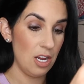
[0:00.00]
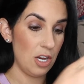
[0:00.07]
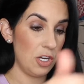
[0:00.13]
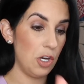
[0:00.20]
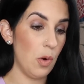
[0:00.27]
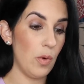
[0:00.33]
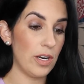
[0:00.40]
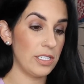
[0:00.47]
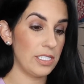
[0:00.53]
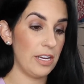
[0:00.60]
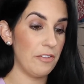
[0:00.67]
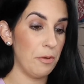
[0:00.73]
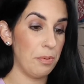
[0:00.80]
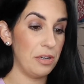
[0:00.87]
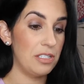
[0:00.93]
no one has
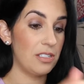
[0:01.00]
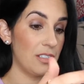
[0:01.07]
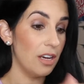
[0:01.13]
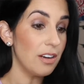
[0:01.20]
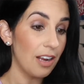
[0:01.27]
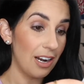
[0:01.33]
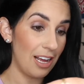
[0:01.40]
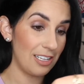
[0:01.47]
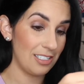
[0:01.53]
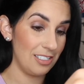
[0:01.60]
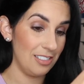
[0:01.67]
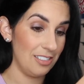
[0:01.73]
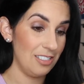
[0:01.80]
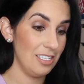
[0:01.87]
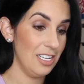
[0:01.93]
ever put
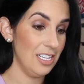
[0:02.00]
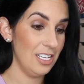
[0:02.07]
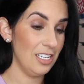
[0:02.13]
sunglasses.